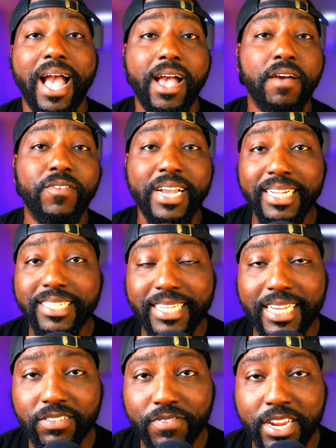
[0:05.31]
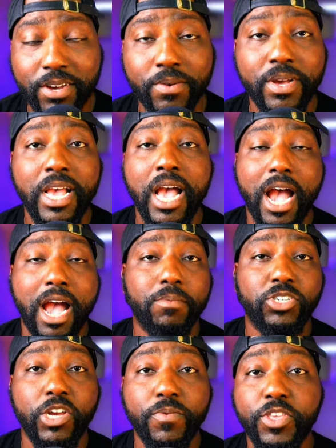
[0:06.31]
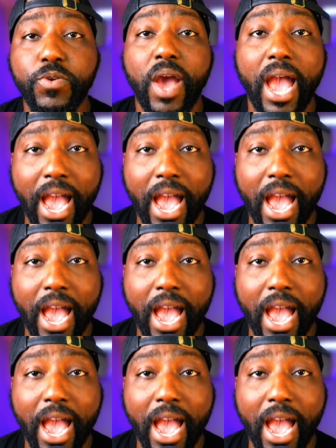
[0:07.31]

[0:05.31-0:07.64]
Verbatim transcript: However, in today's video, I'm sharing with you